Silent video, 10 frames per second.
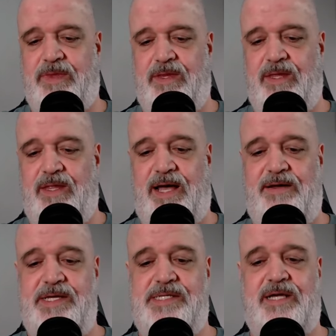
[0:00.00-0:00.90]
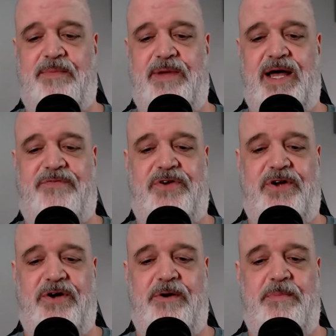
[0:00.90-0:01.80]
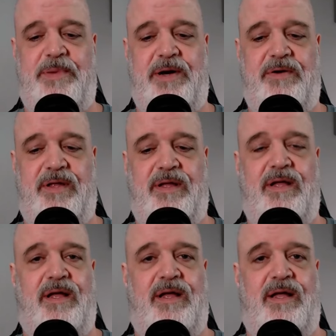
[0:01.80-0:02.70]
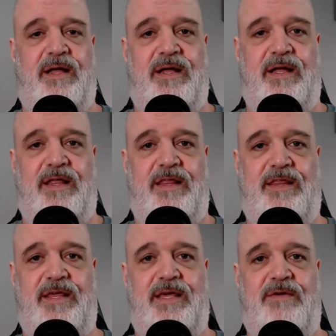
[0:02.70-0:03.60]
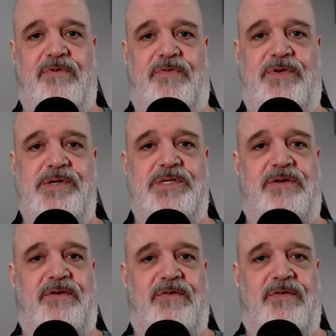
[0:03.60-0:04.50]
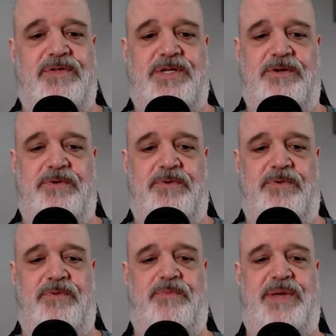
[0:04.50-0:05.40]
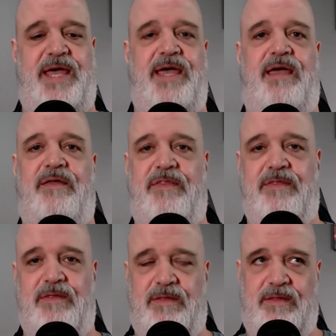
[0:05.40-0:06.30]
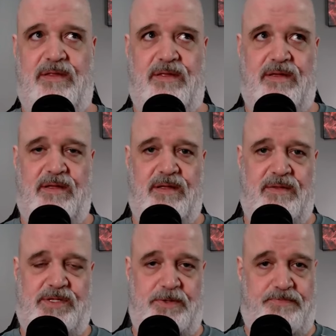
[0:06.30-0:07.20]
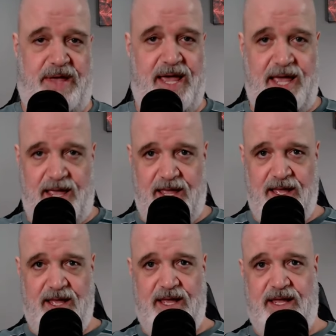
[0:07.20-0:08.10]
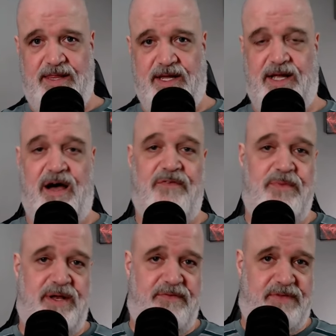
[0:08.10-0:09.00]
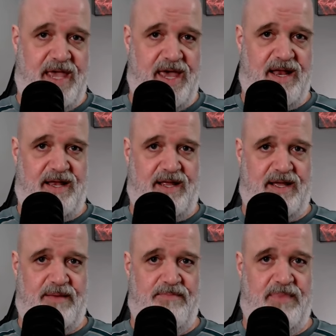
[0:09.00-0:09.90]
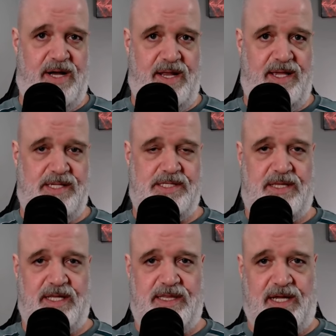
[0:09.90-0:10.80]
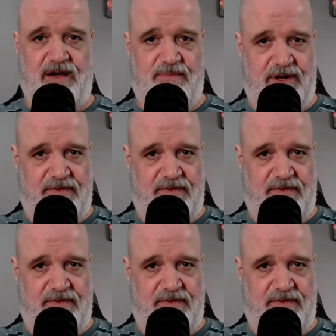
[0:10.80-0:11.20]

Now he's coming after her about the refusal to pay the government of Canada money so that the government of